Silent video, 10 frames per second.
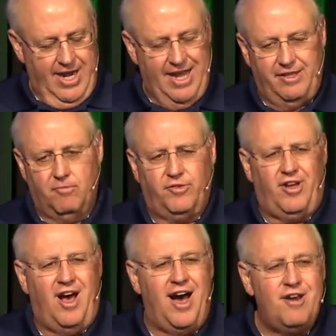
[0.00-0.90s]
And there was
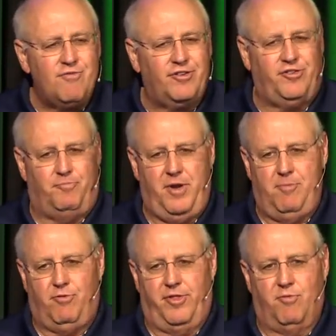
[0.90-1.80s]
hundreds of
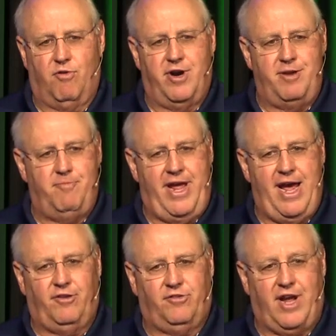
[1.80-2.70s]
people that were
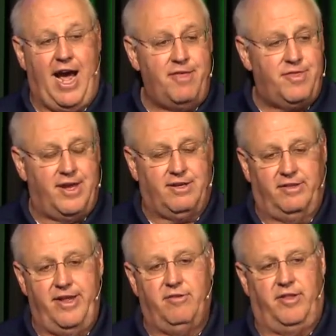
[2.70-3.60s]
unmasked, I think
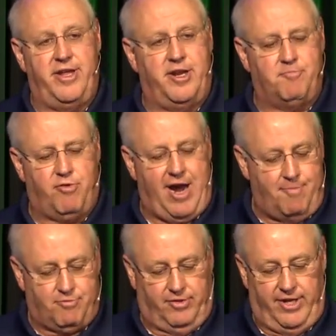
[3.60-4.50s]
illegally and
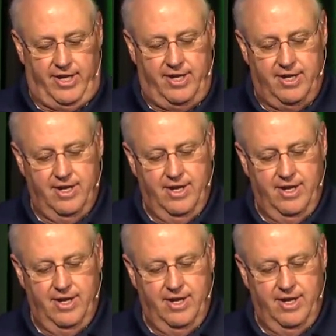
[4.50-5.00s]
improperly.